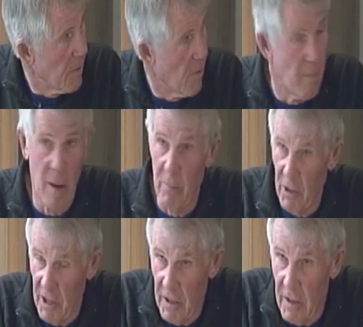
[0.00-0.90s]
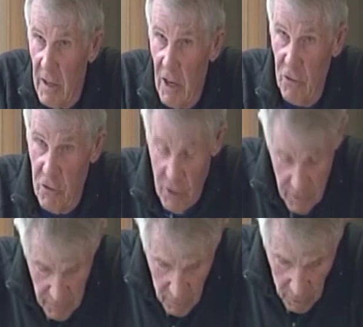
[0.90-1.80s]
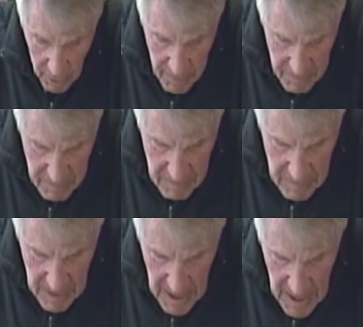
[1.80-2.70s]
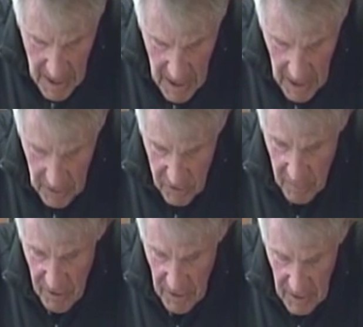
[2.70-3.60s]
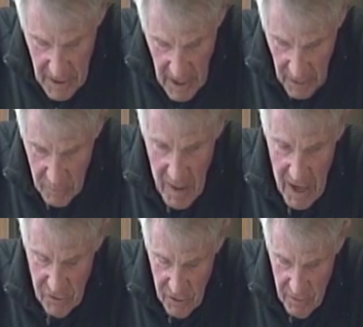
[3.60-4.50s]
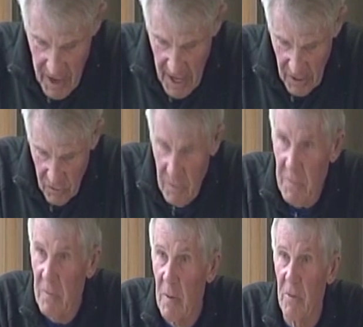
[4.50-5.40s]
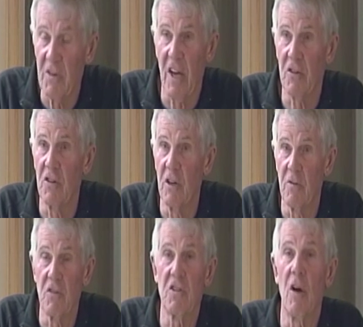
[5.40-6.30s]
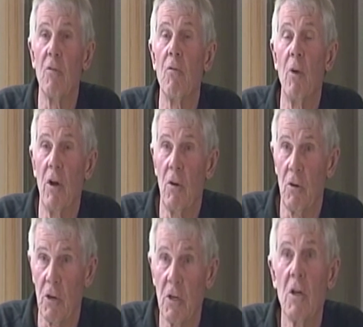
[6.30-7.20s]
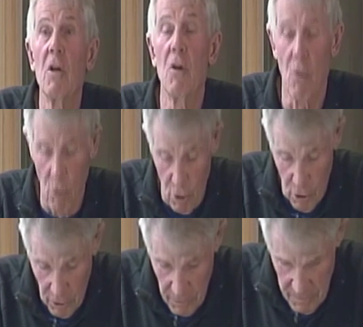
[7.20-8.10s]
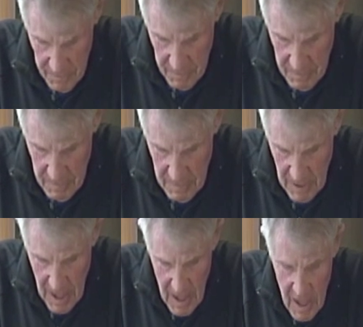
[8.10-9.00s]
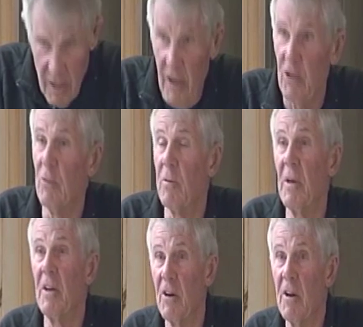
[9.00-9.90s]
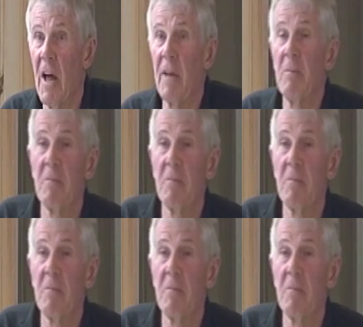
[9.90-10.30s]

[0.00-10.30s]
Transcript: remembered in history for uh, something as positive as protection of the self-willed world. Thank you for being here tonight.